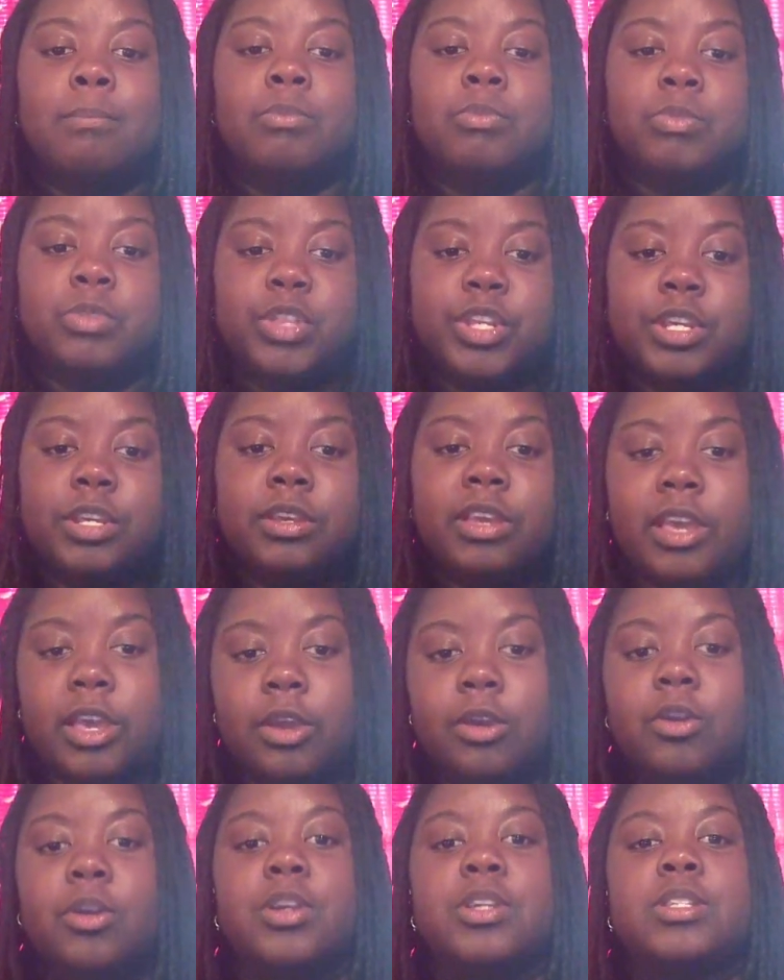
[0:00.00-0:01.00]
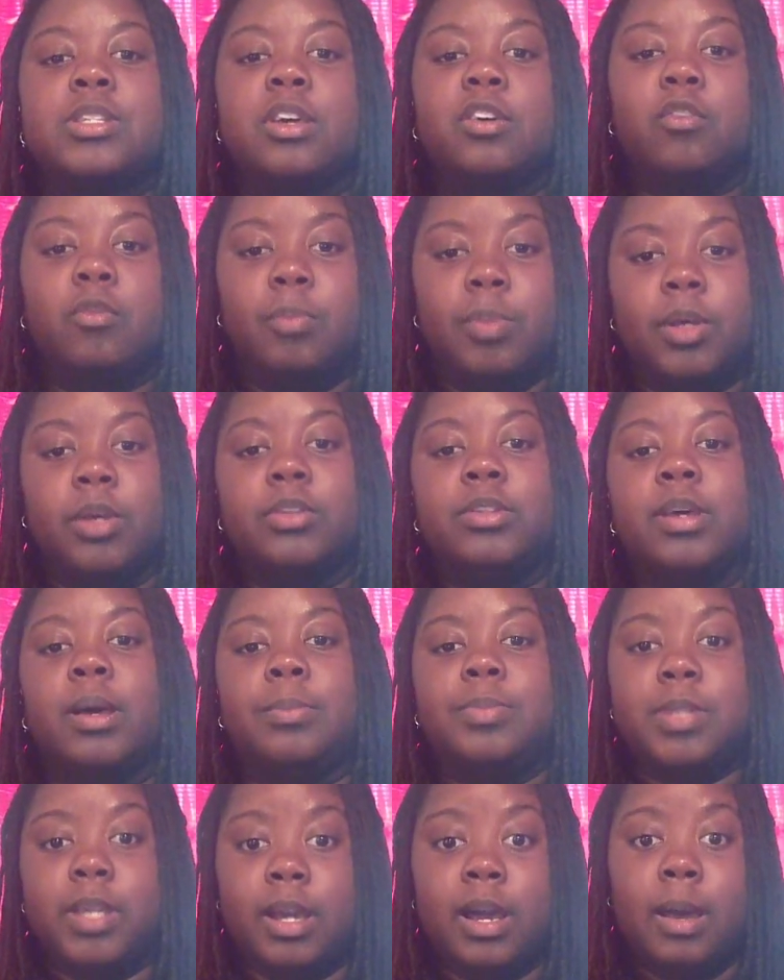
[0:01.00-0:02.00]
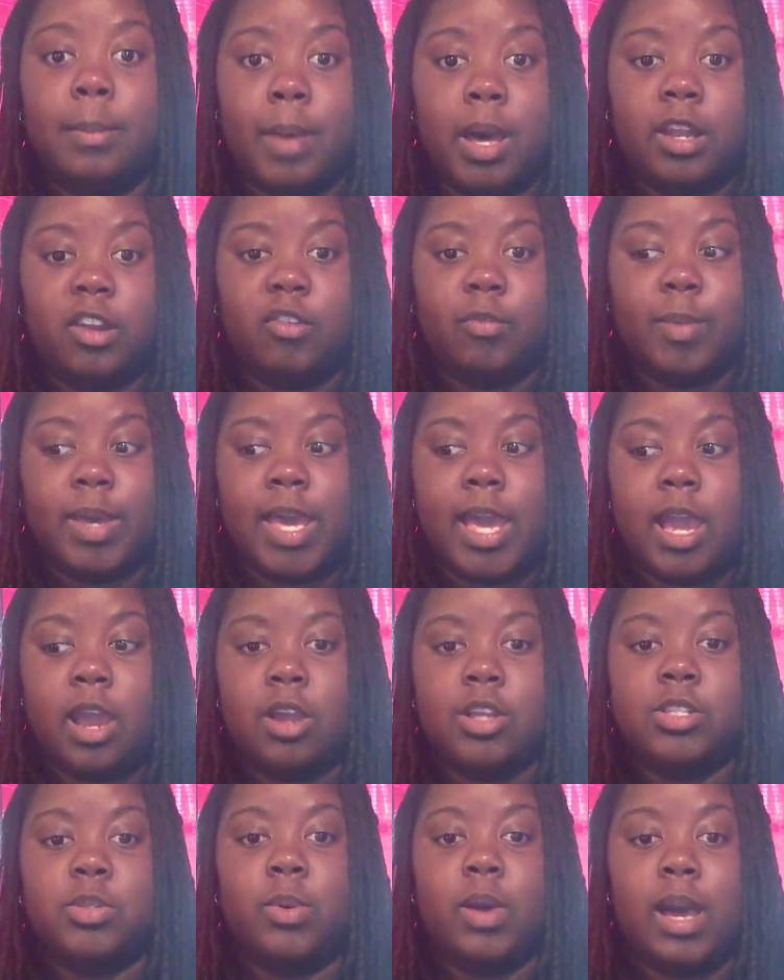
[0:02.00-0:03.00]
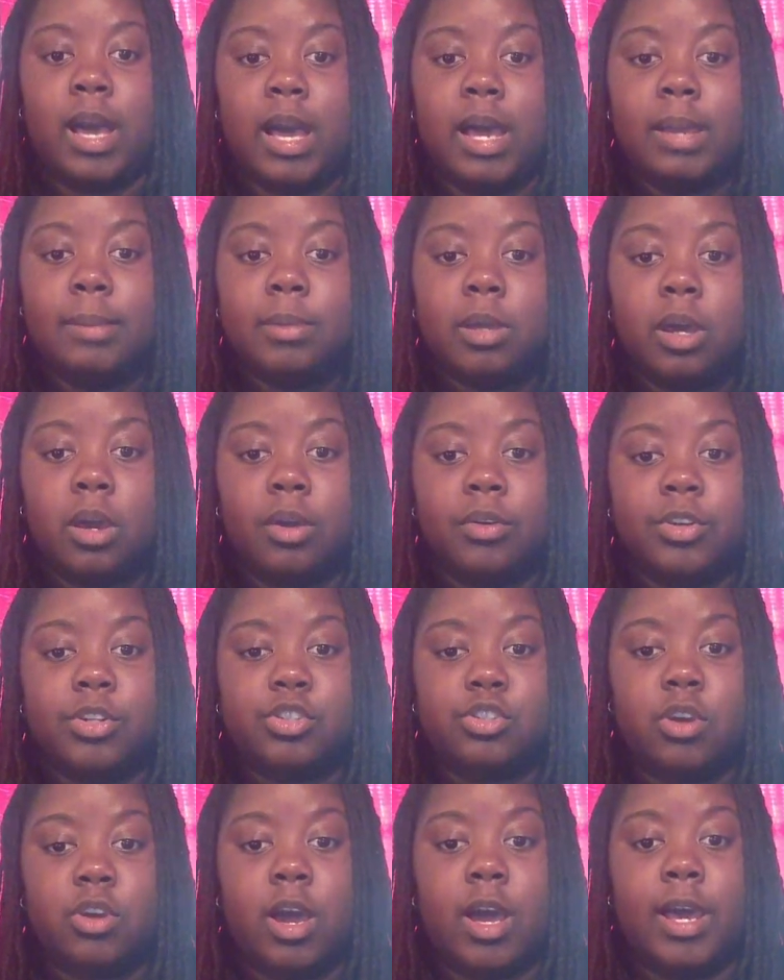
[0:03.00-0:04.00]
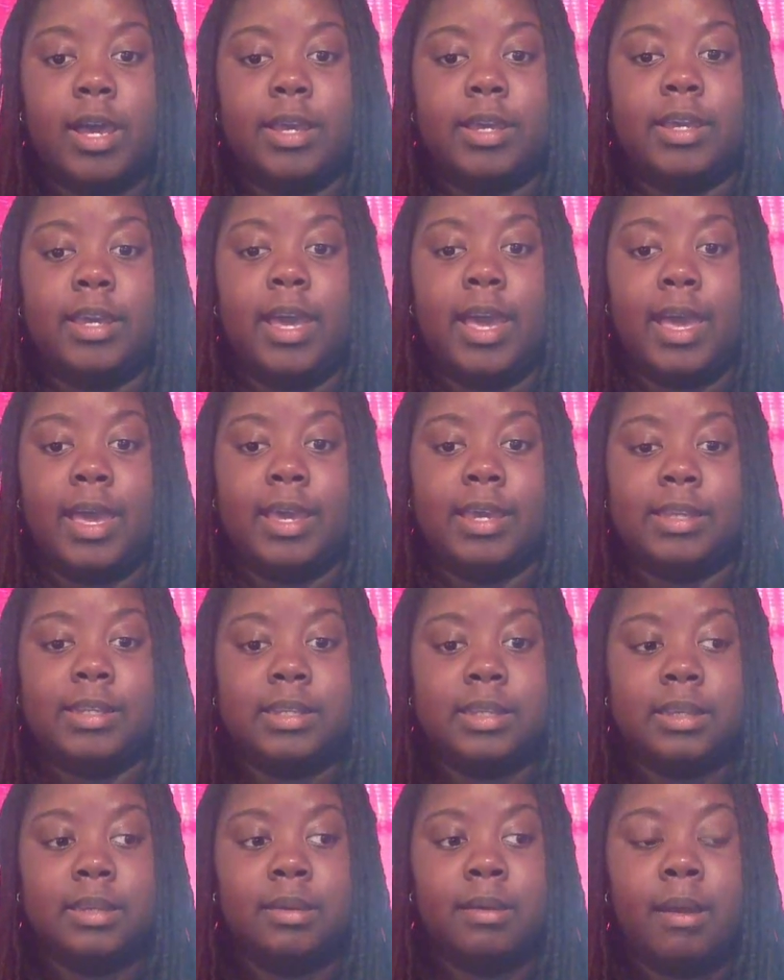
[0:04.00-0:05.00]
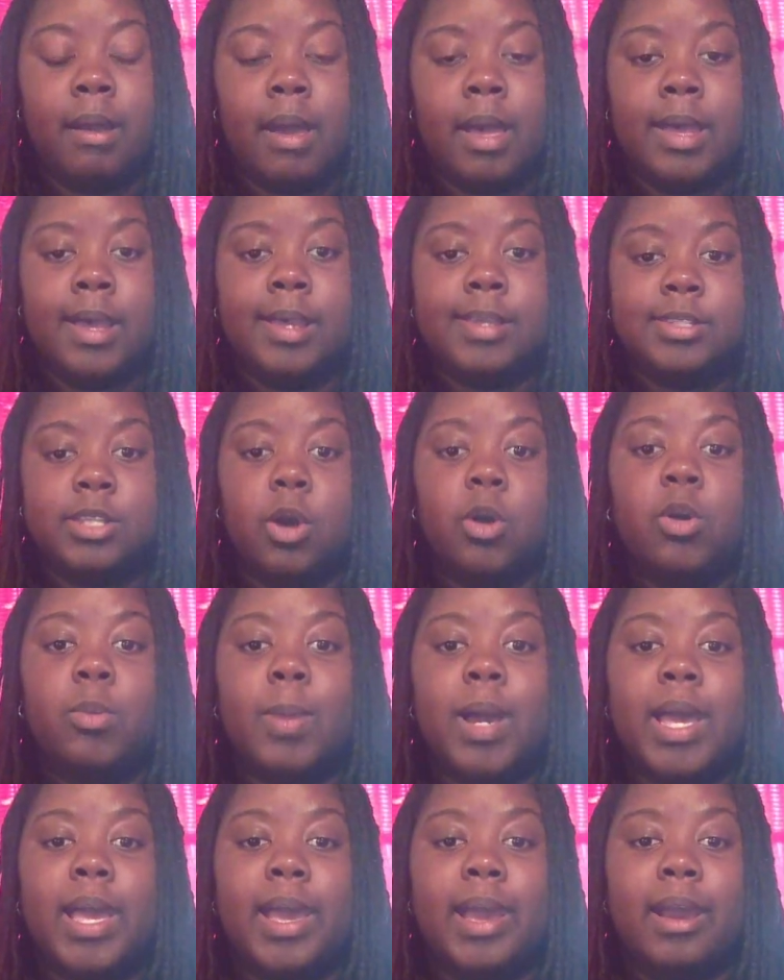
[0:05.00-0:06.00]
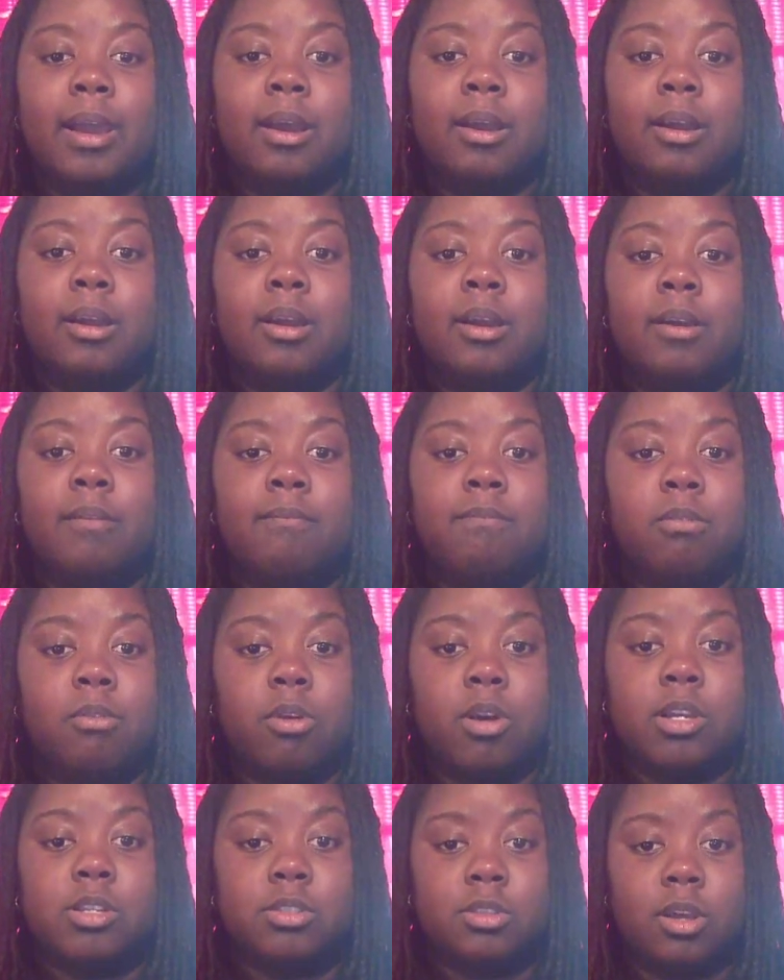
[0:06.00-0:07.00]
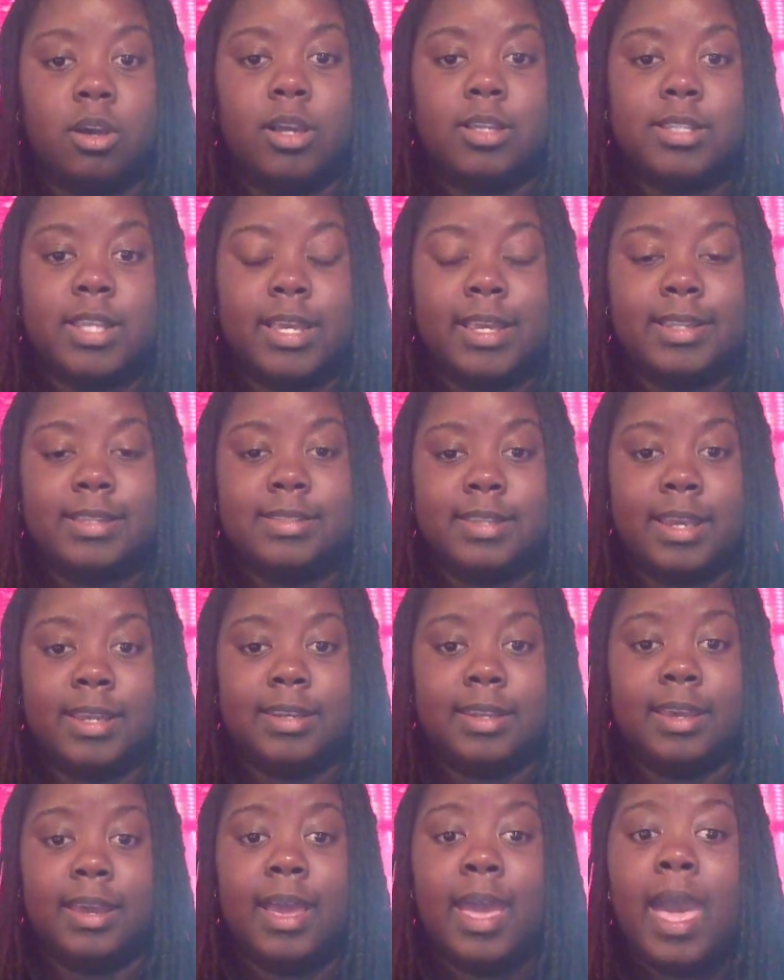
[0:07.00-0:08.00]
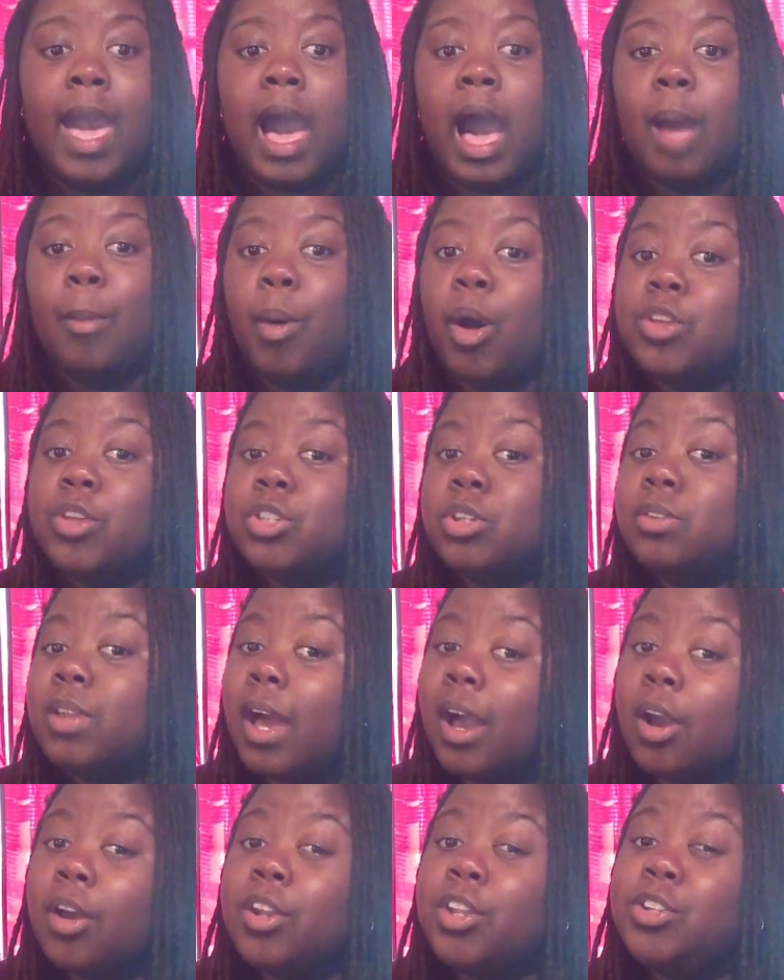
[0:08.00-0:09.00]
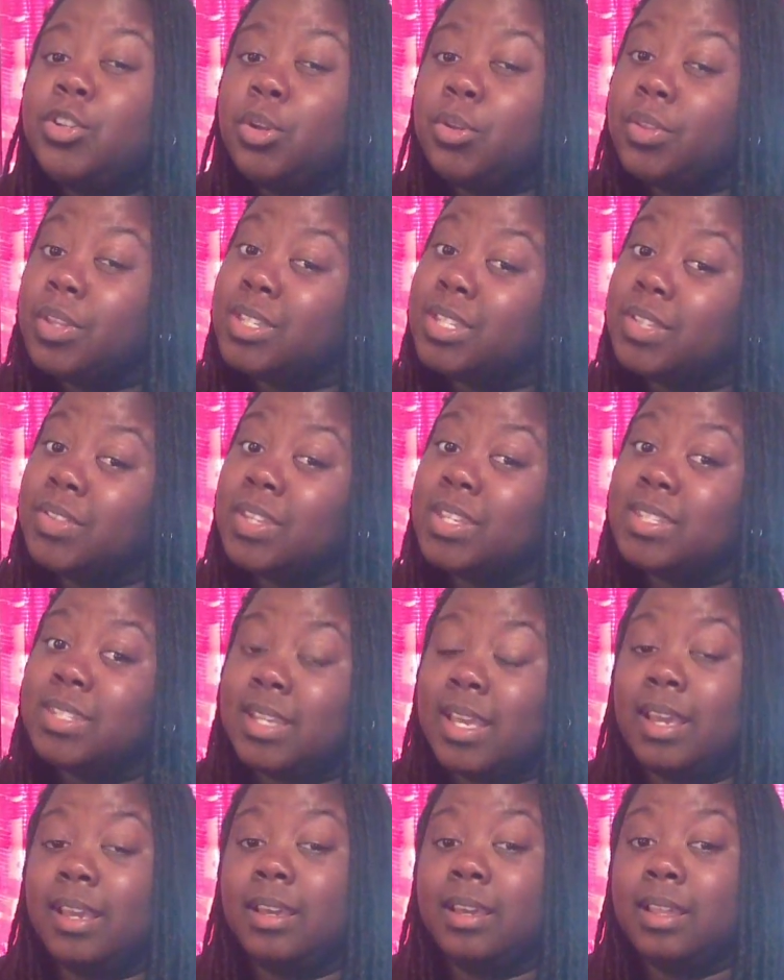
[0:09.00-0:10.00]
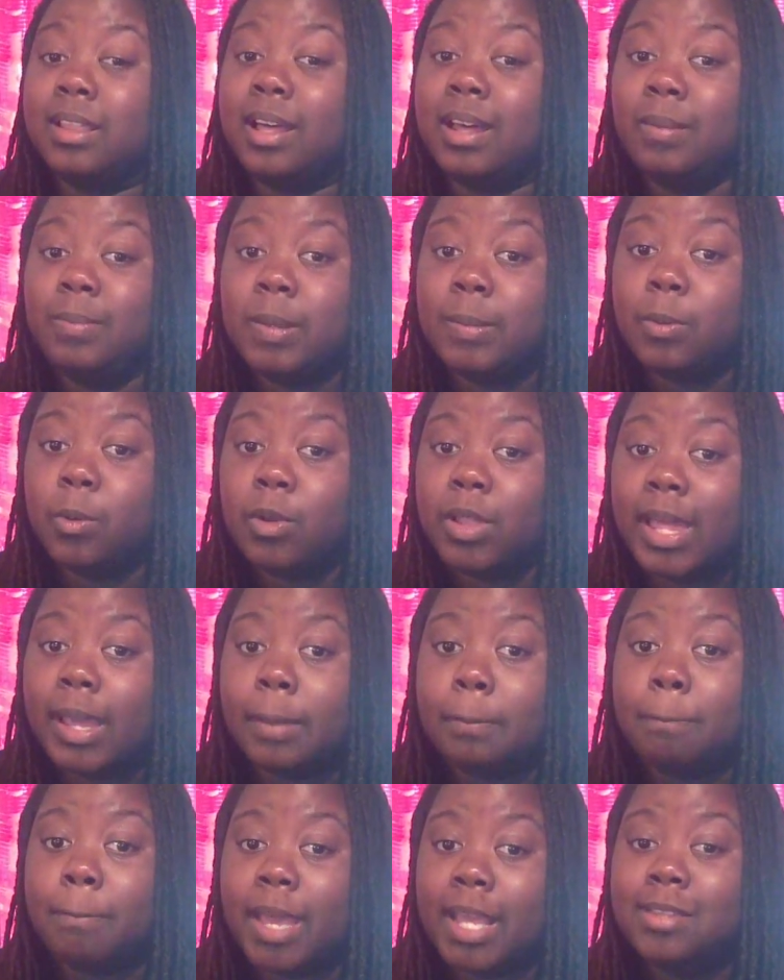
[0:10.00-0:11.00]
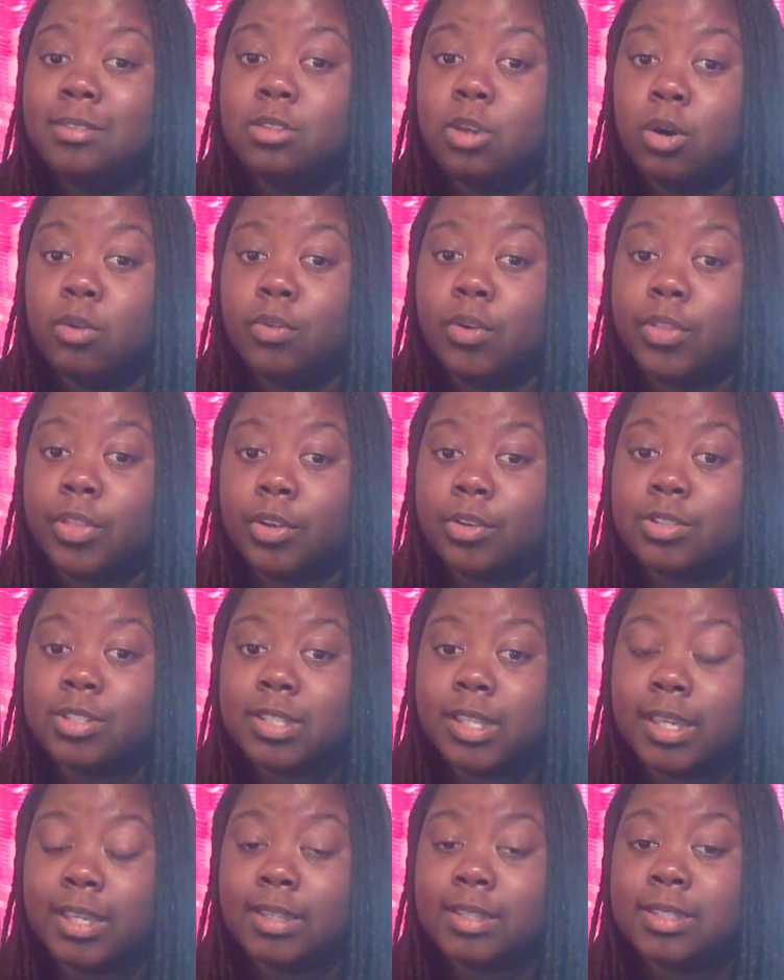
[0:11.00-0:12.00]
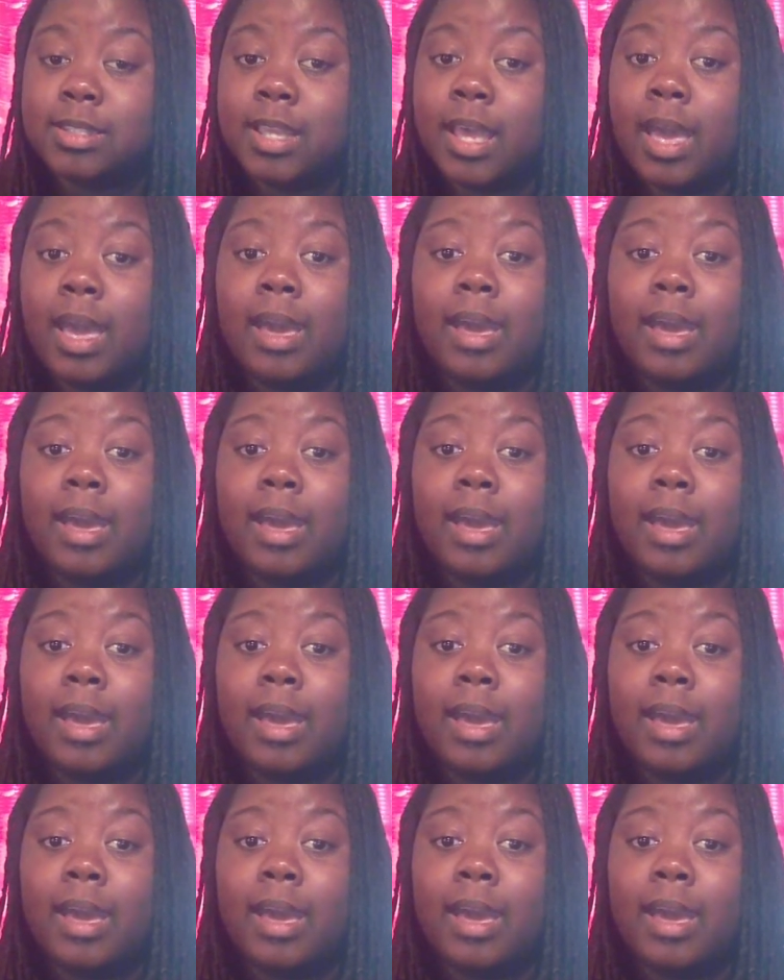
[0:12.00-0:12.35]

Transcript: the years of buildup to come out of my hair. So I'm going to try and soak my hair for as long as I can stand it. I'm also not going to do this in the sink. A lot of people are bent over their sinks,